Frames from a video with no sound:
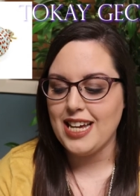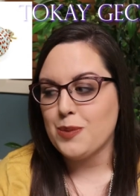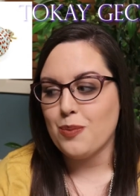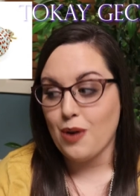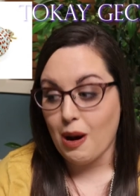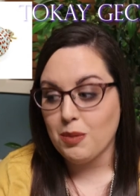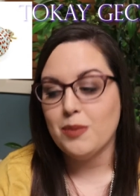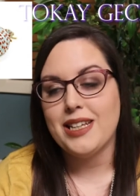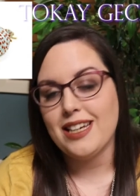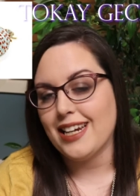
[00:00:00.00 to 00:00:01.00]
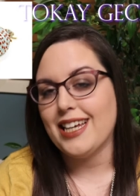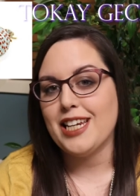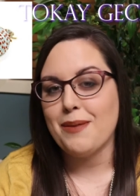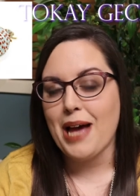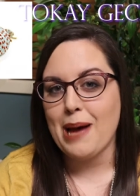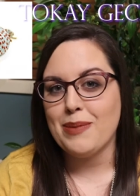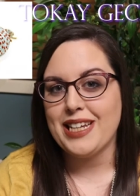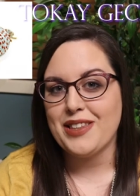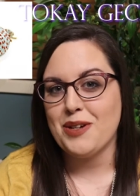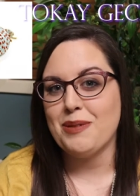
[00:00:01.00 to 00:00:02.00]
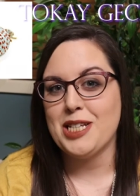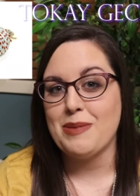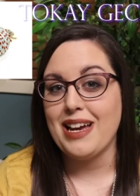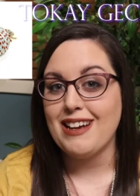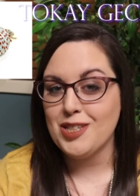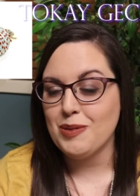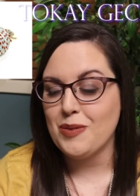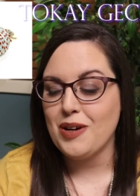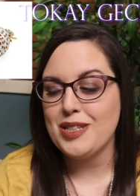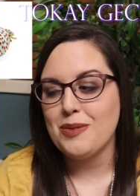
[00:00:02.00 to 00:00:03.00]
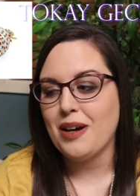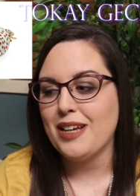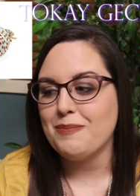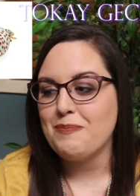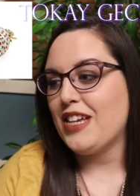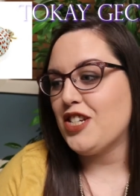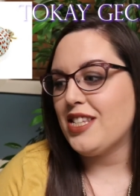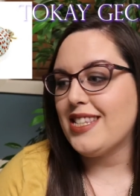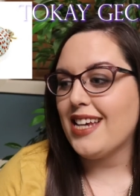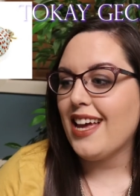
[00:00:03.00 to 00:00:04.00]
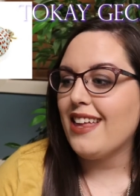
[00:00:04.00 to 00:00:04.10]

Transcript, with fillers: It's probably gonna end up happening though because my husband wants one. They just,